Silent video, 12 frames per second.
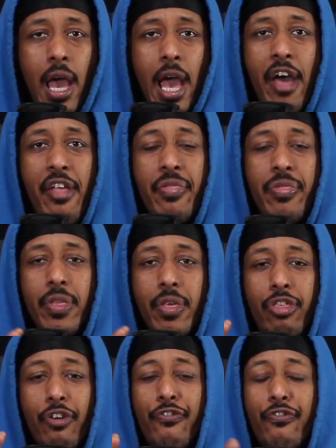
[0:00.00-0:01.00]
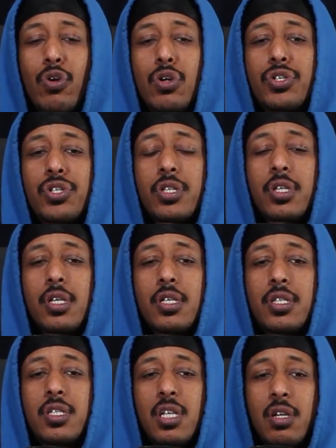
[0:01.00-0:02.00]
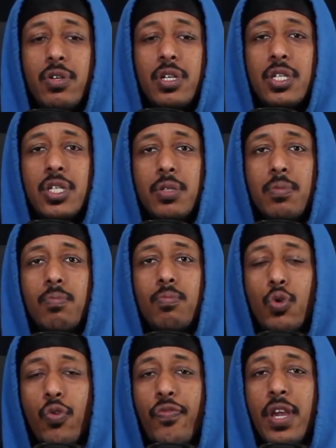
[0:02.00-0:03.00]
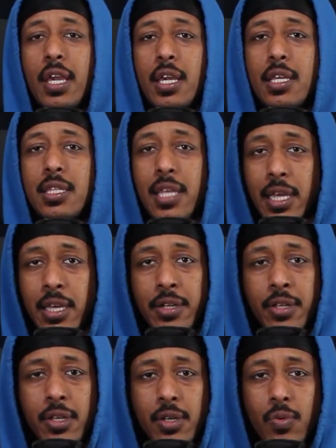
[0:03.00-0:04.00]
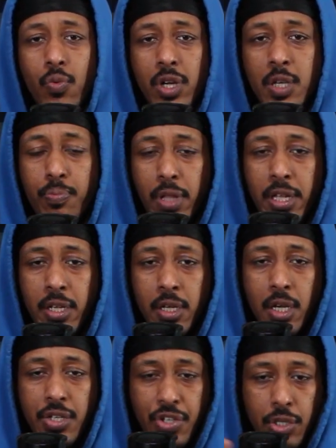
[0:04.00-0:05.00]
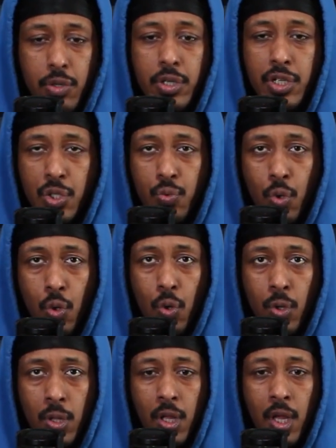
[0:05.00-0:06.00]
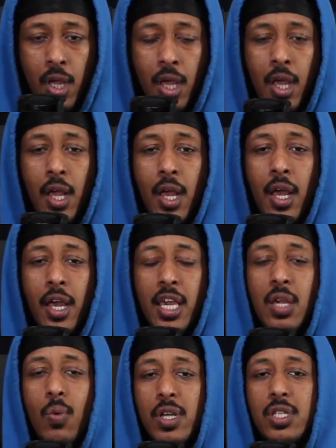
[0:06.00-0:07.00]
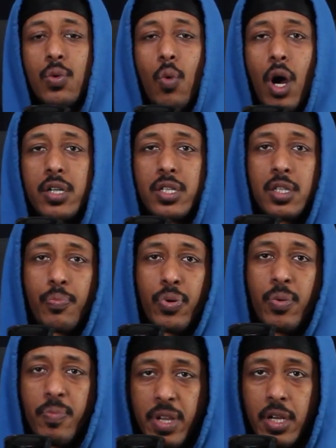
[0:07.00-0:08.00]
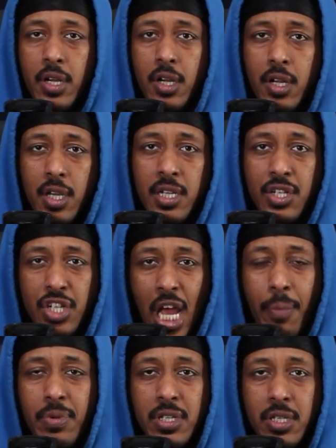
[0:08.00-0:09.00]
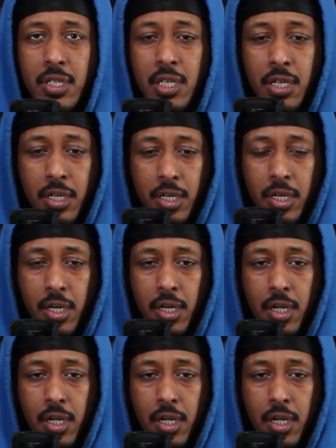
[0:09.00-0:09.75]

And the first serious movie he did, where he played a serious role, he went to watch the premiere in a Japanese theater,